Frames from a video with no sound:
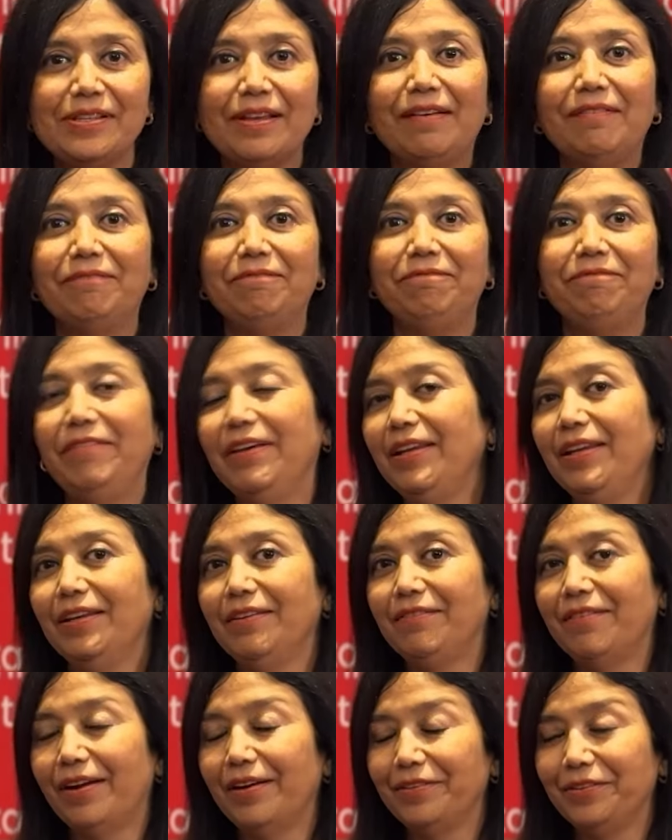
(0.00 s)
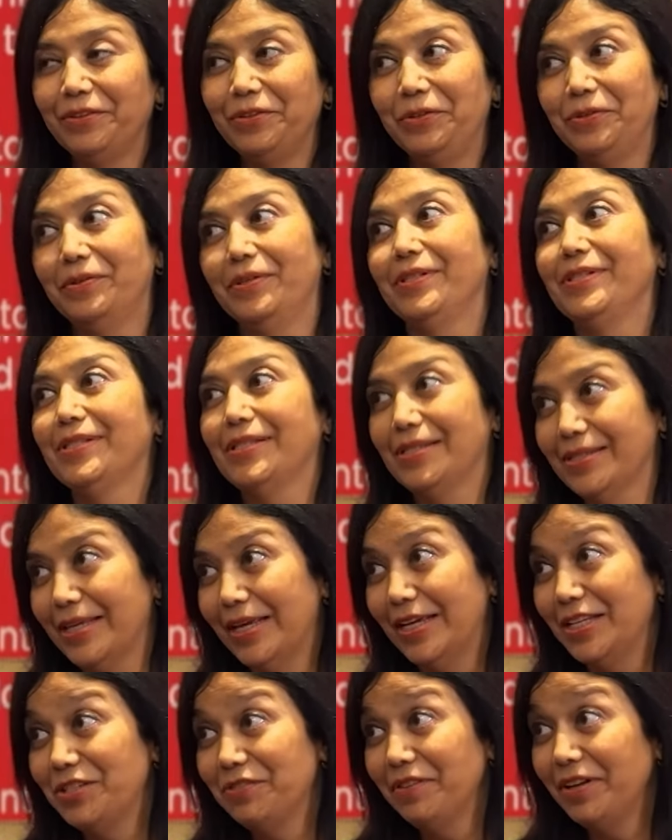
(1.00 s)
are very attracted towards
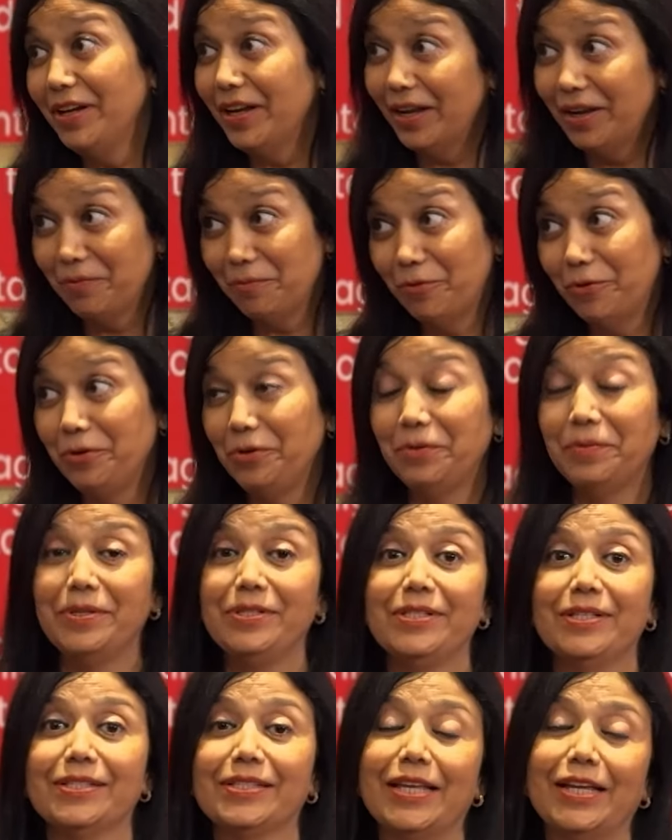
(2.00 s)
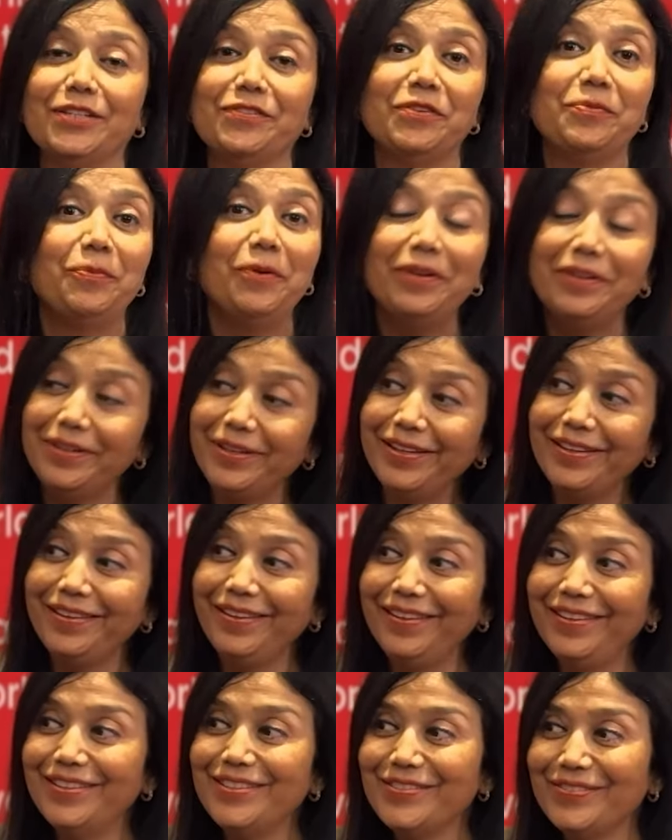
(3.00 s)
Saskatchewan, and more towards Saskatchewan
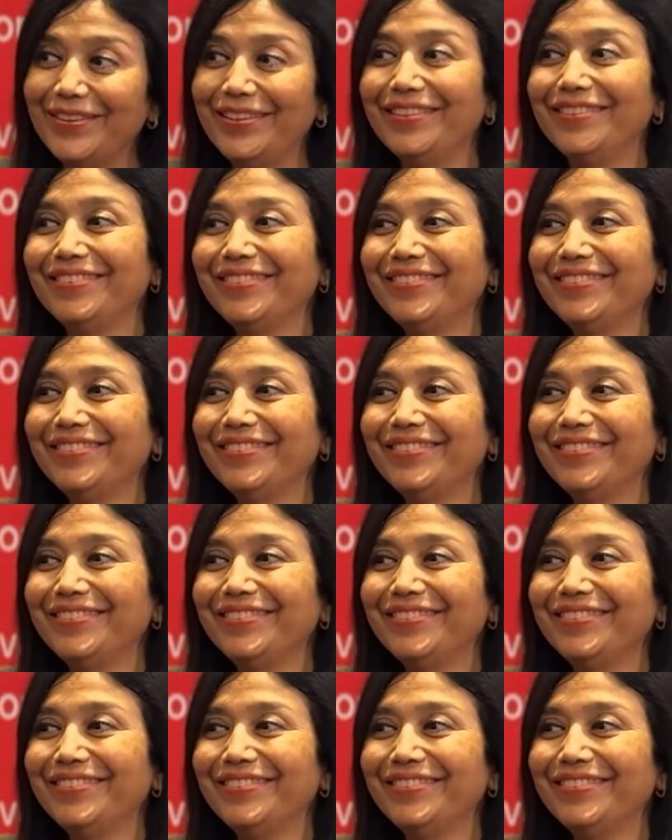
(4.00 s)
Polytechnic as well.